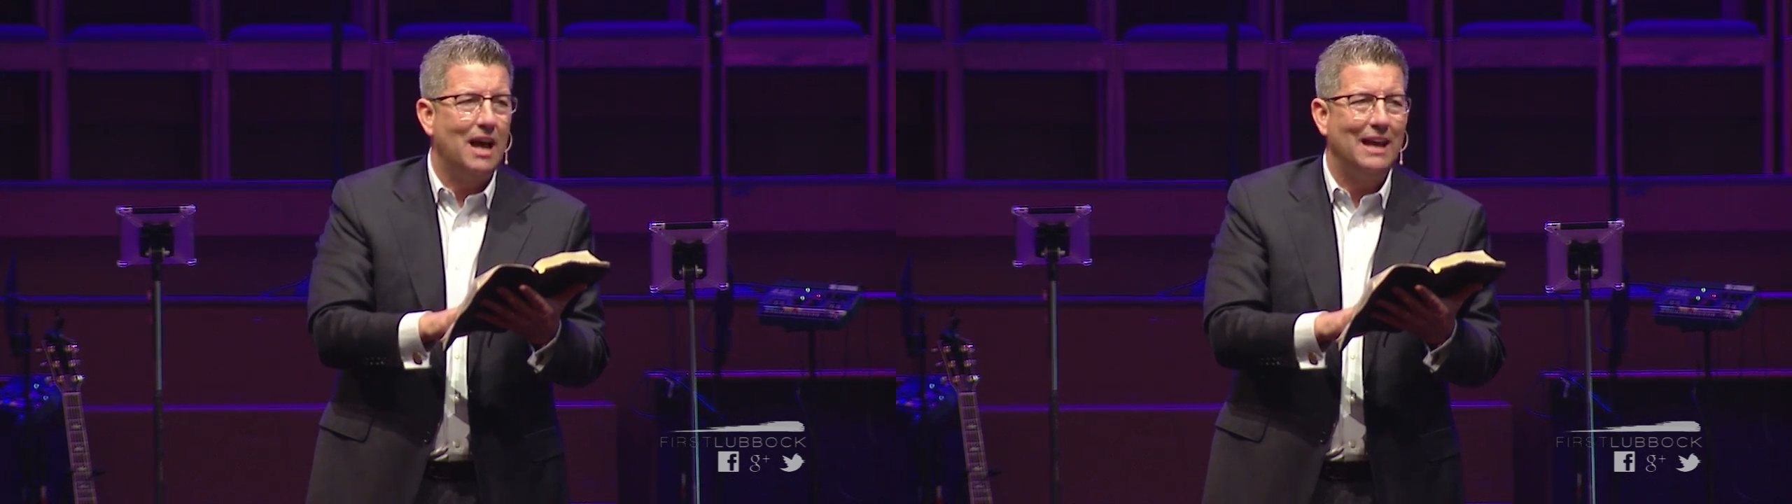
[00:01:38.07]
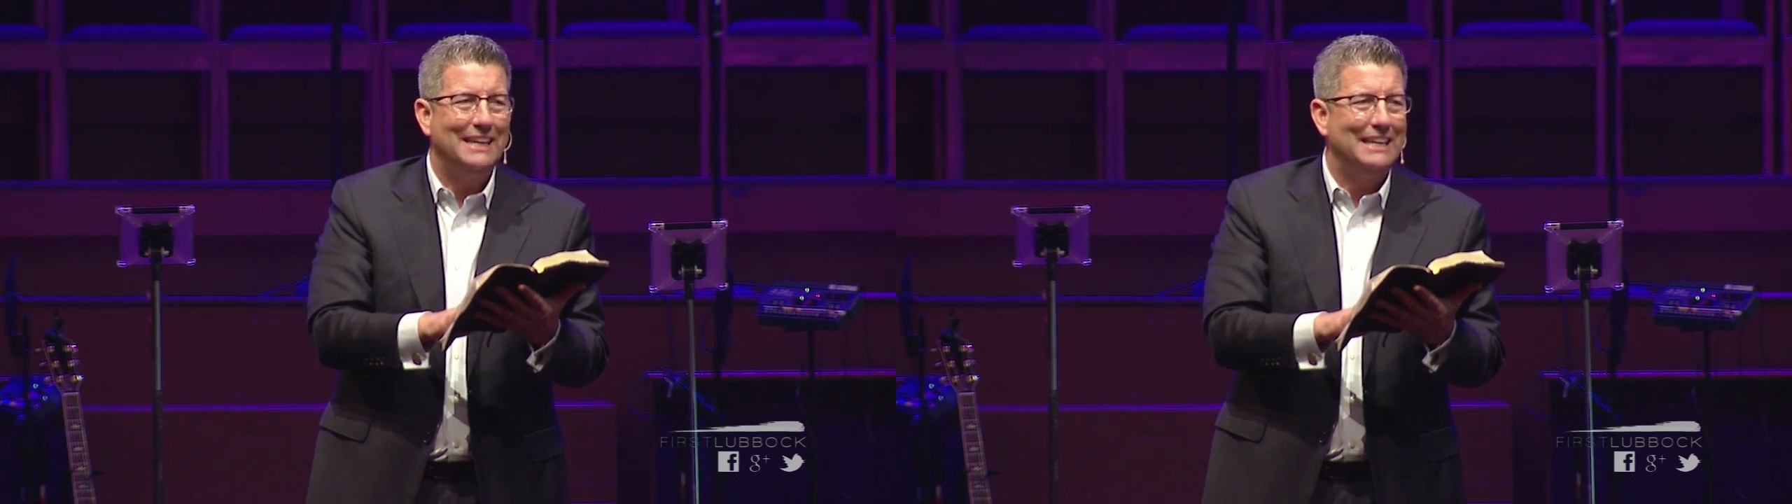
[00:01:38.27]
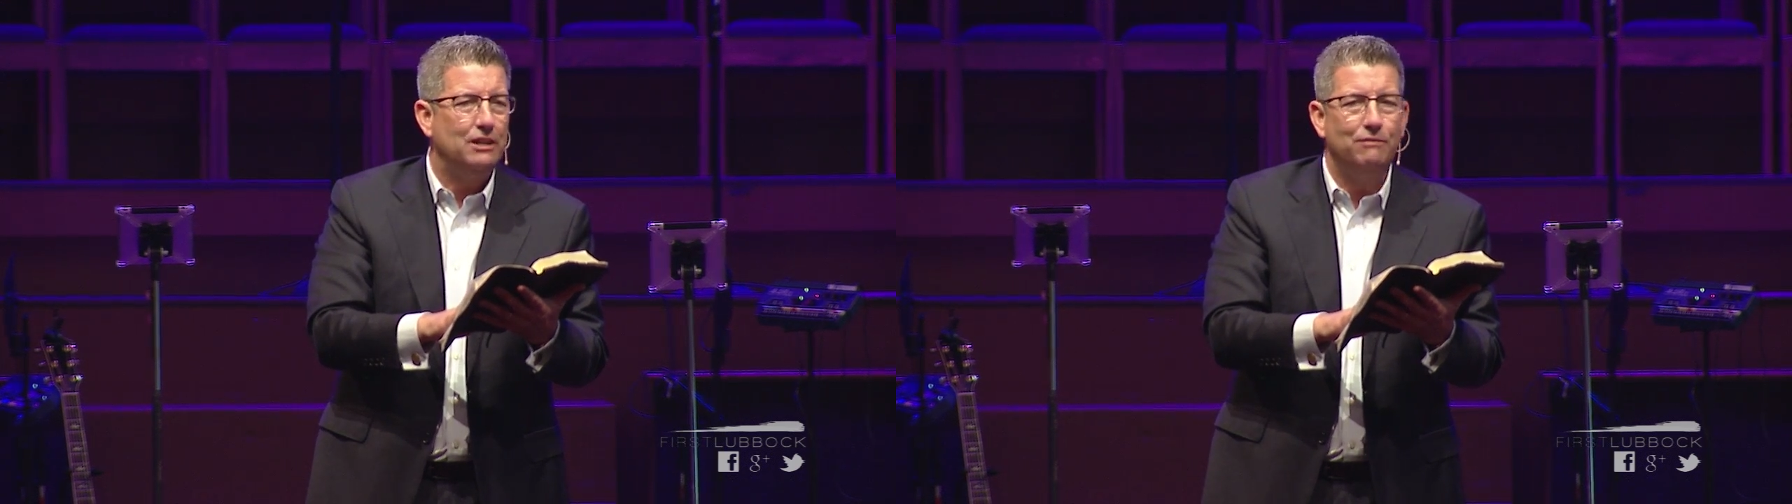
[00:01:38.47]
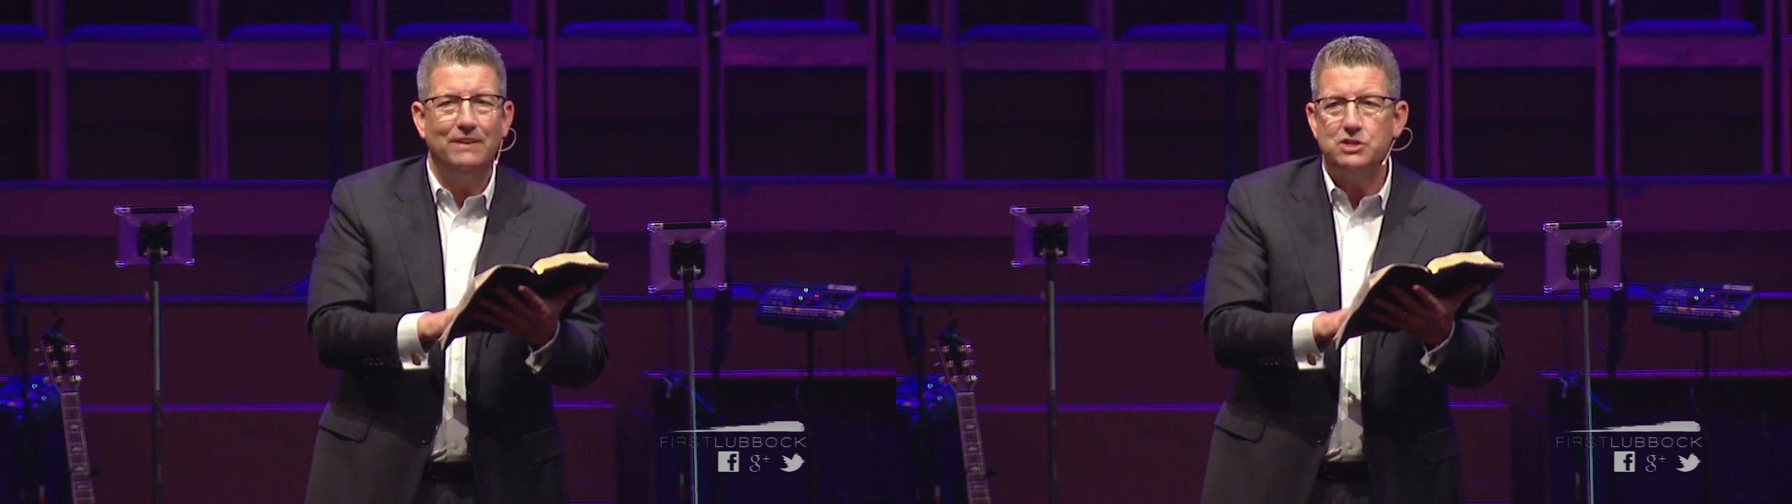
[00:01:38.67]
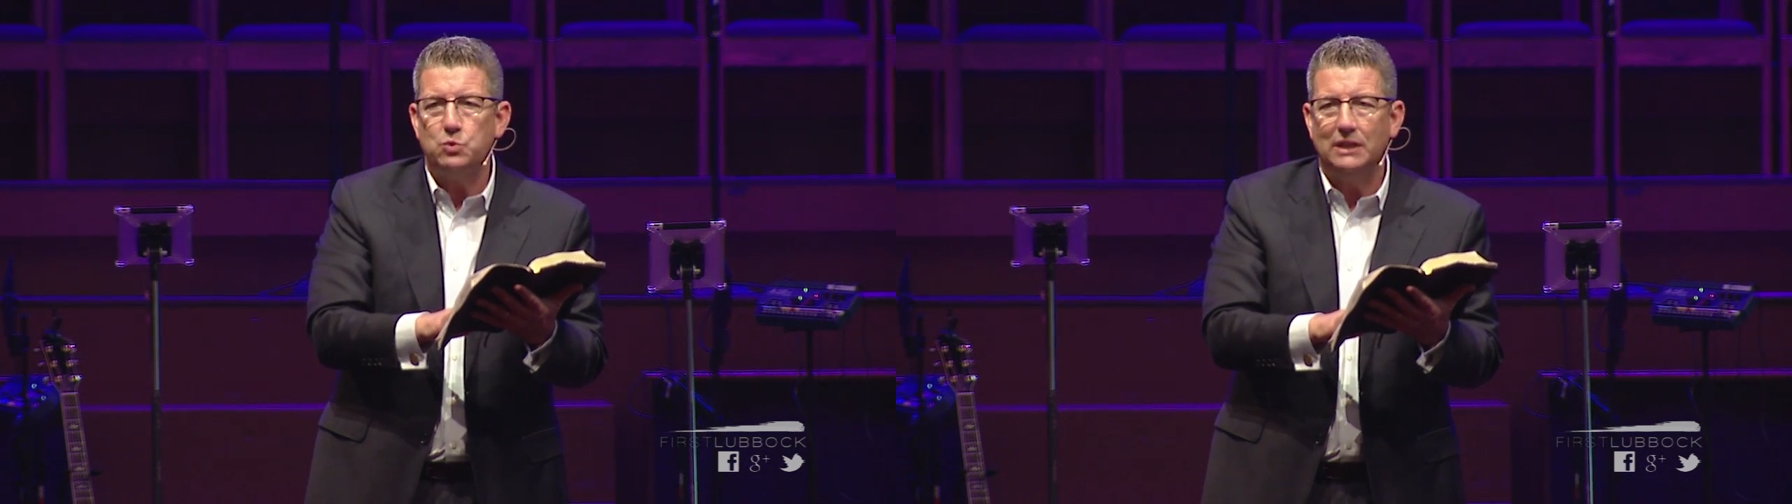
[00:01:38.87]
not
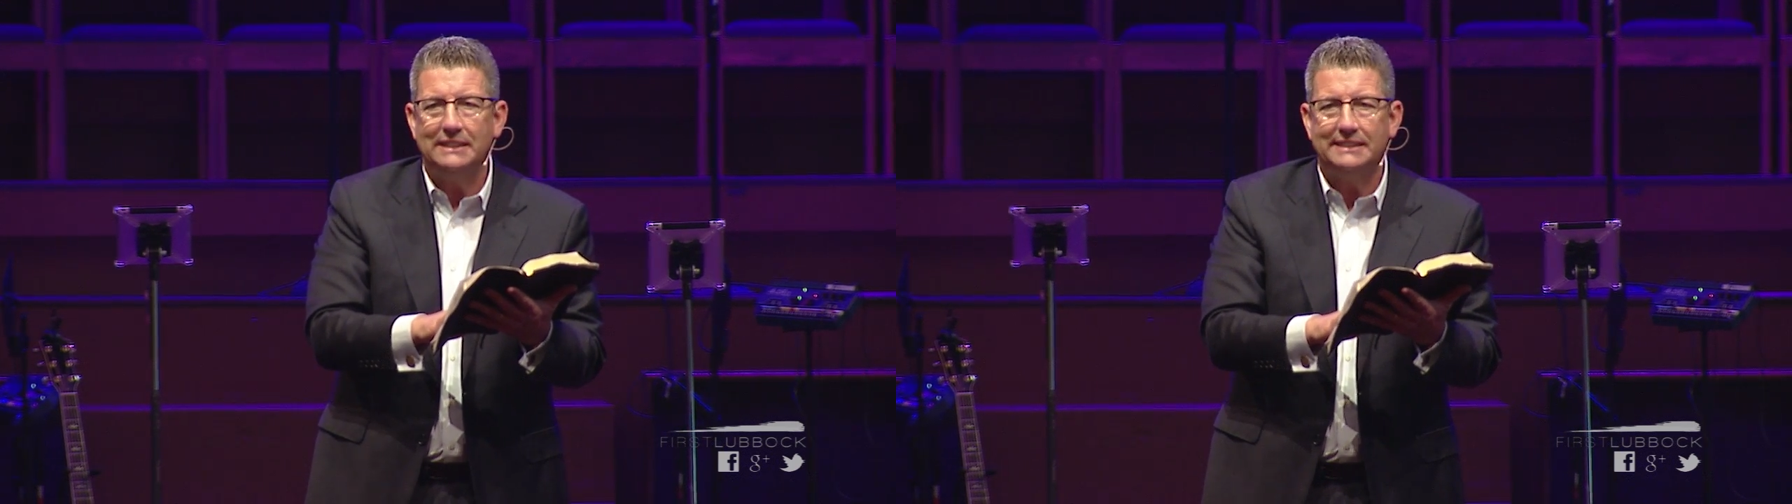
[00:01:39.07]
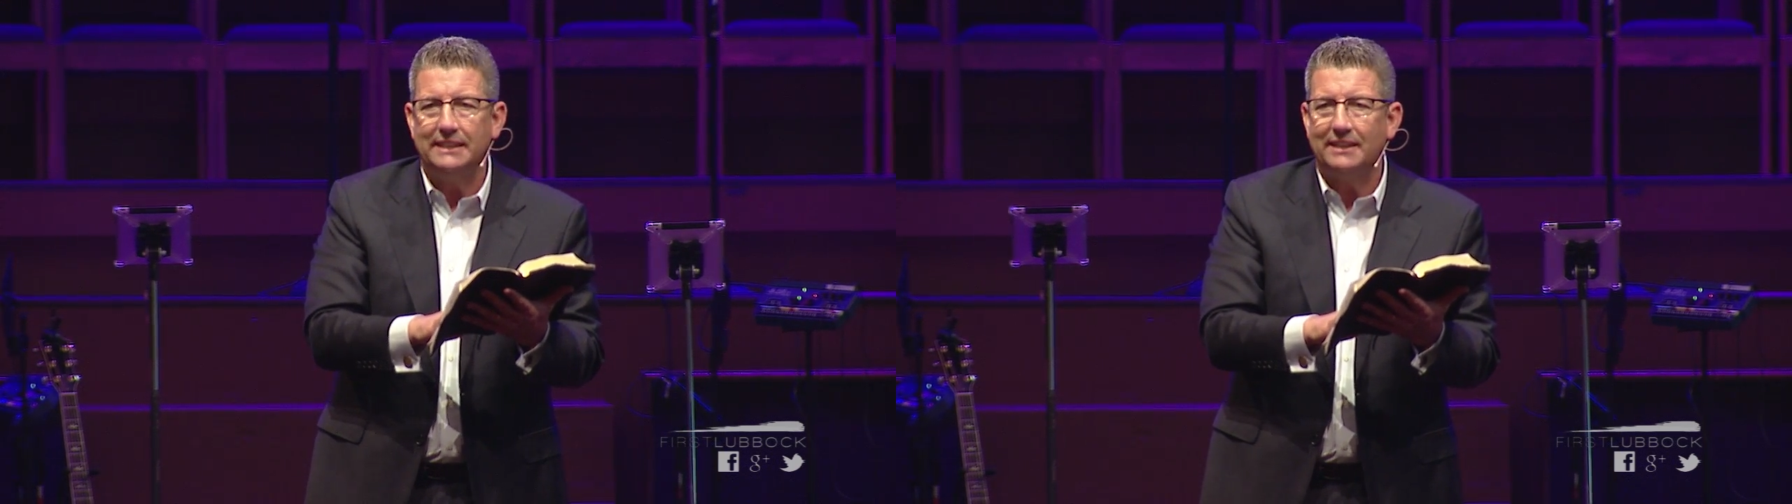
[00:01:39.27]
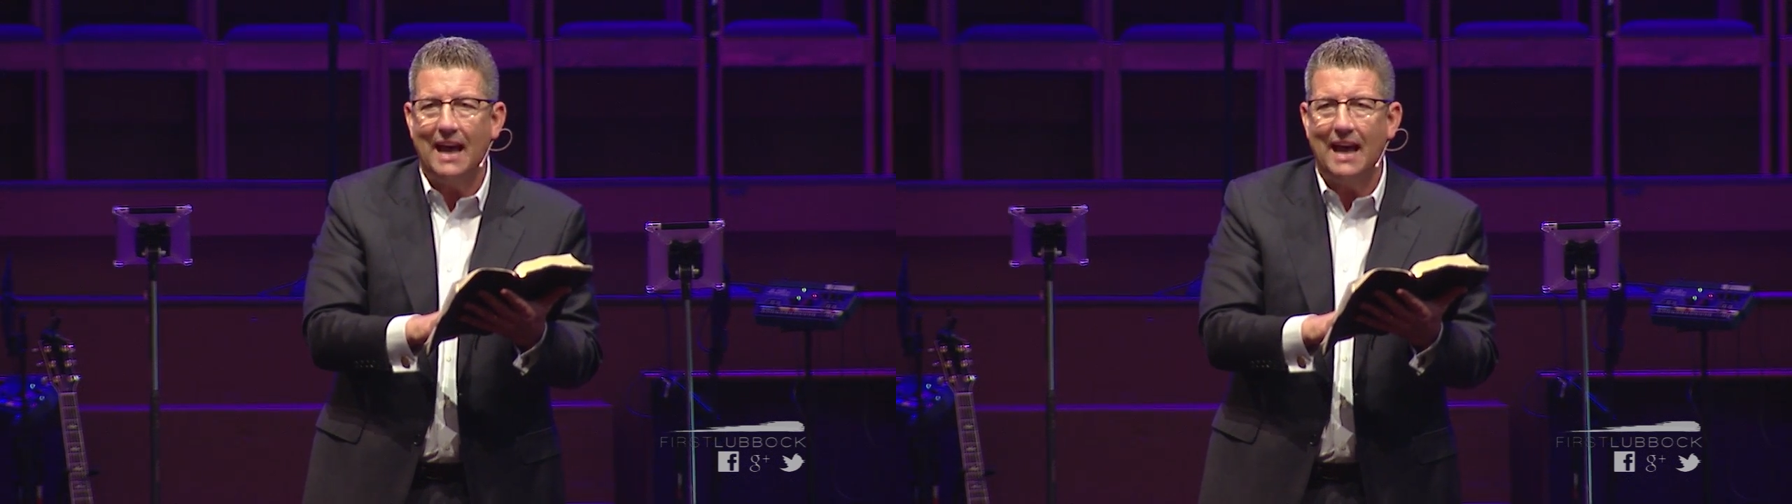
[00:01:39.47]
individualistic